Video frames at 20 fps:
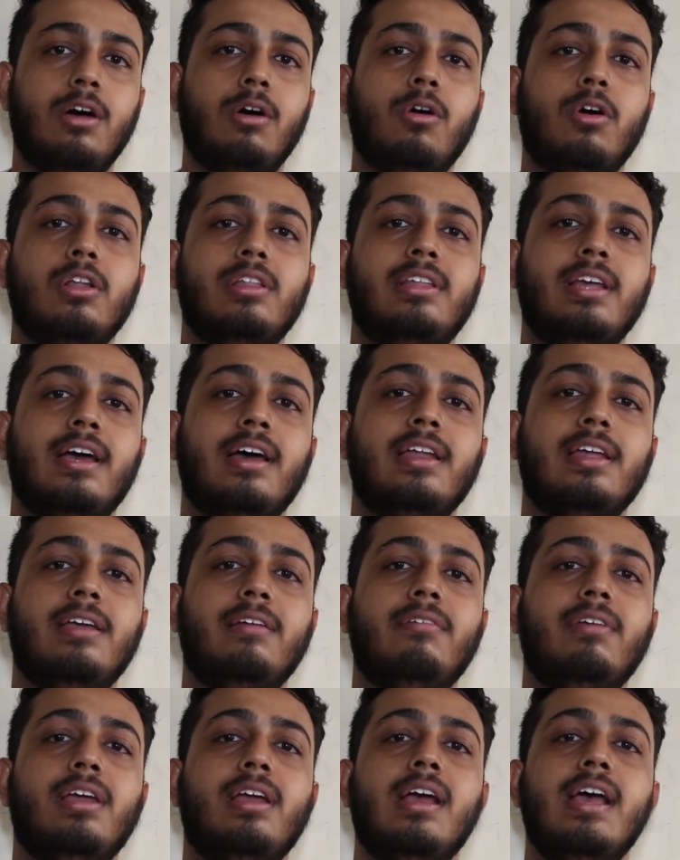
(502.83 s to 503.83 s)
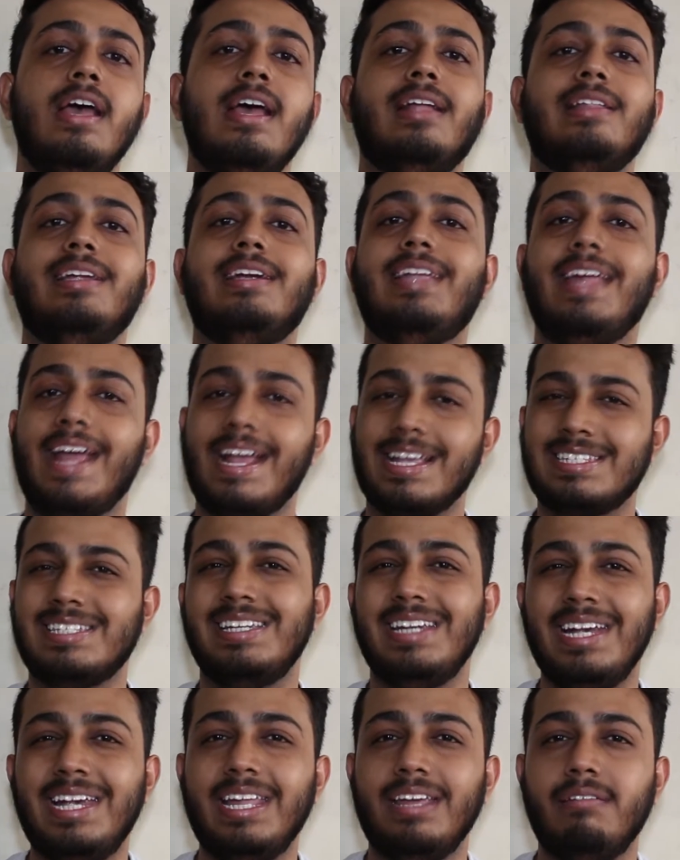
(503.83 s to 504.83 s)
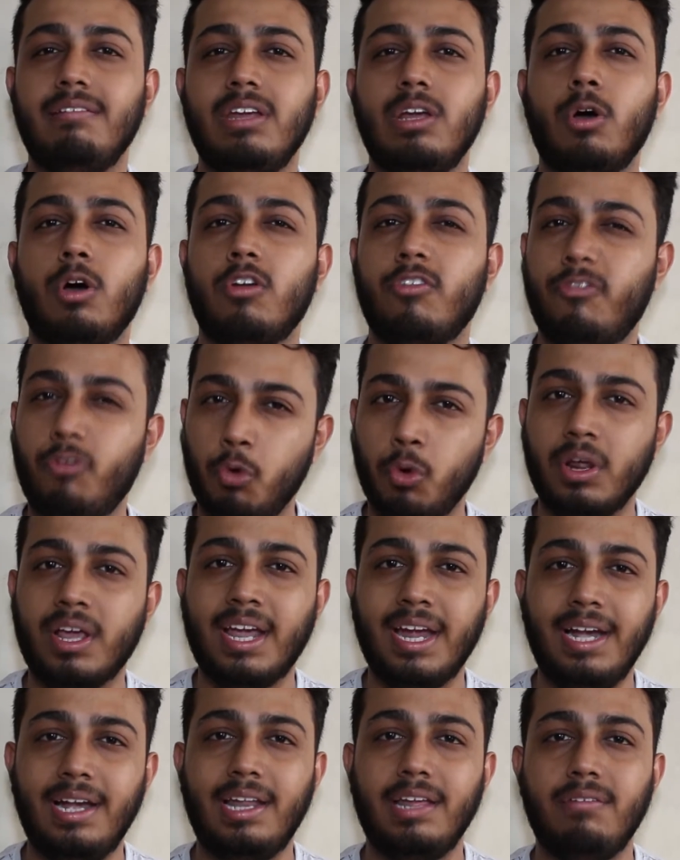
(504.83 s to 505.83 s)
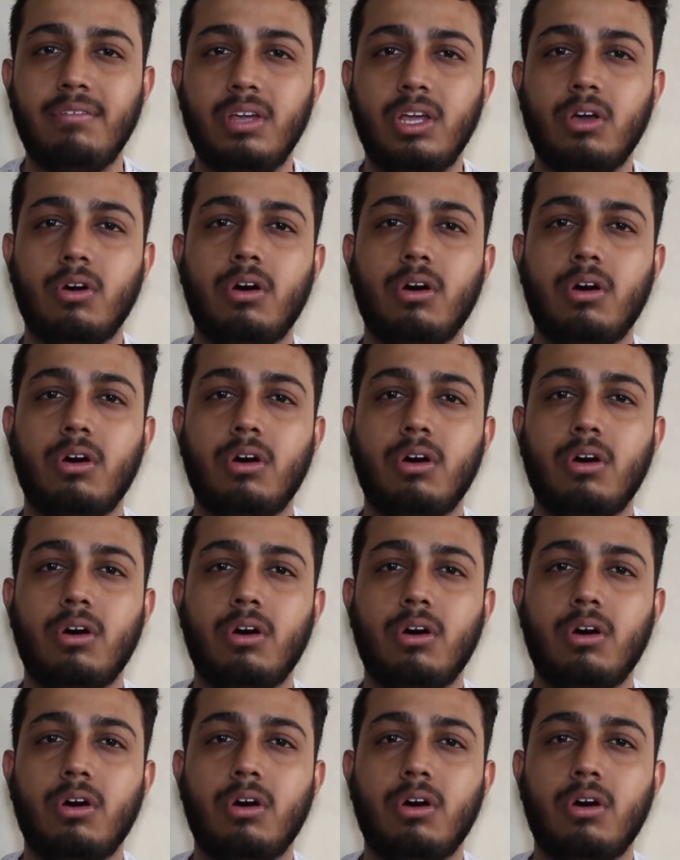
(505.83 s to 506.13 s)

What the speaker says: or they are giving that HD TV or 4K TV,